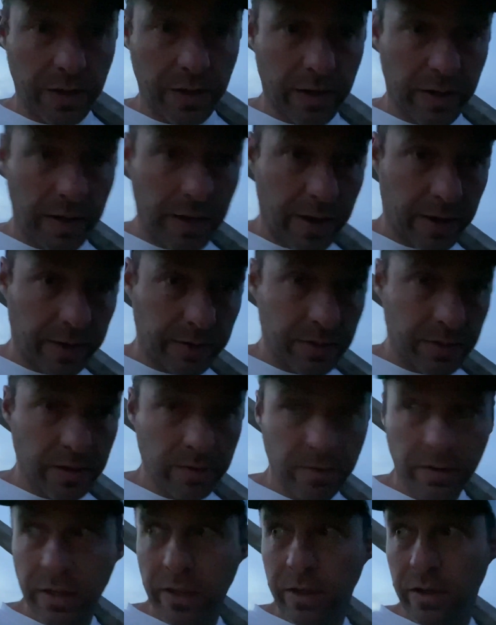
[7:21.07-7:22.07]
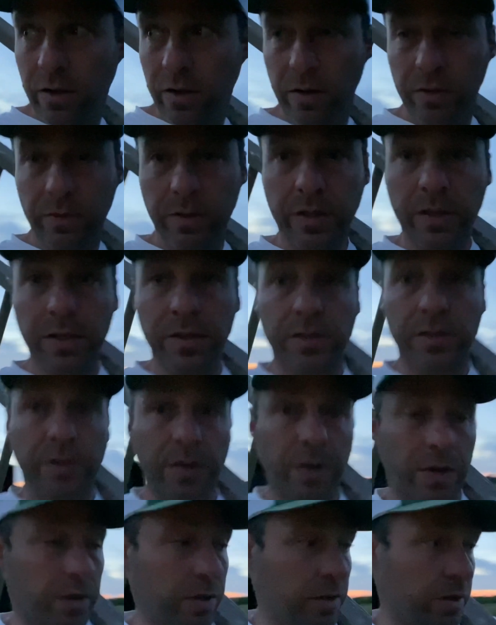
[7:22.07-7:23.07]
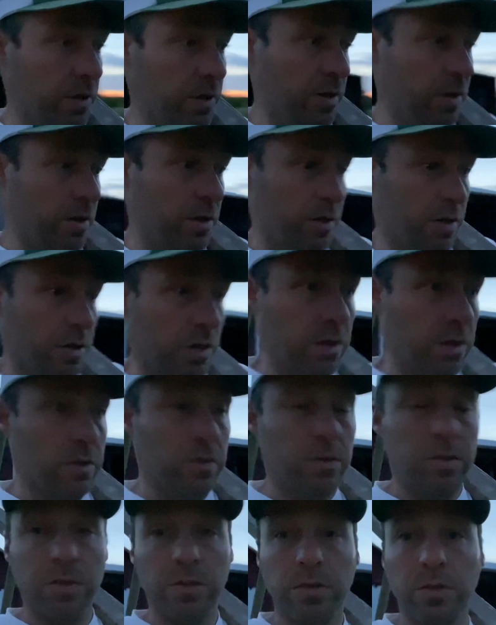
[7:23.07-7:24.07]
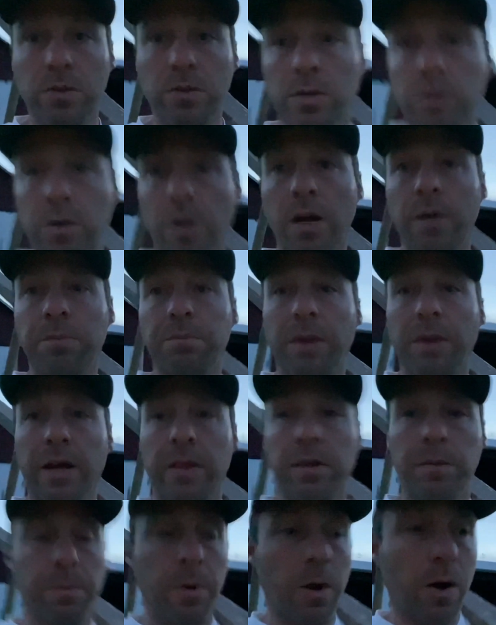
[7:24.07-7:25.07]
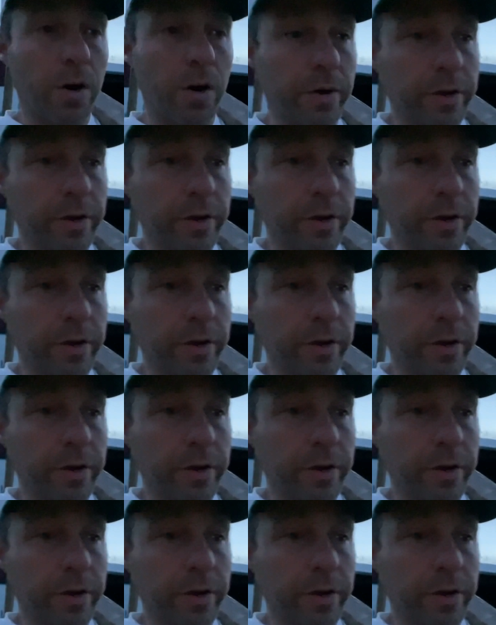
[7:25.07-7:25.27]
any activity on these 2 up by the barn